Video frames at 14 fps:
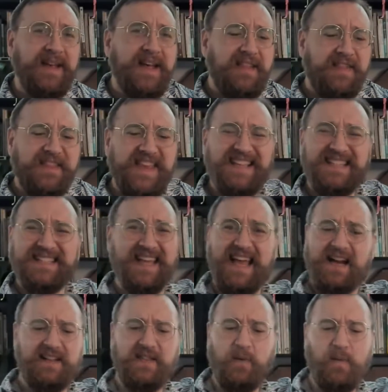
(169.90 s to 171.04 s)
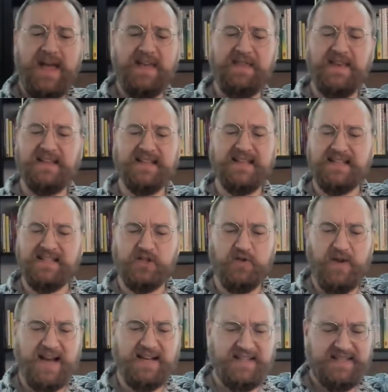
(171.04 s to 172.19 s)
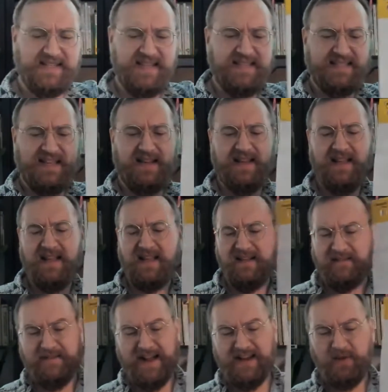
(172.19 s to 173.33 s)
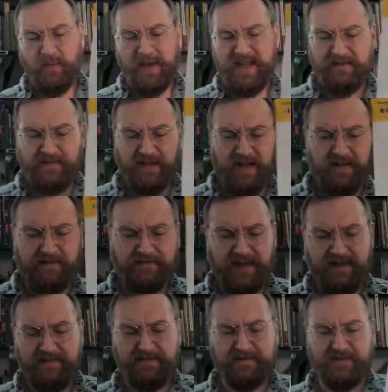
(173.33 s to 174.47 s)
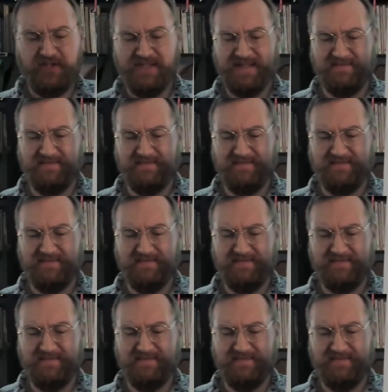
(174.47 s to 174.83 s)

things can get in the way, things can distract us, things can find a way of just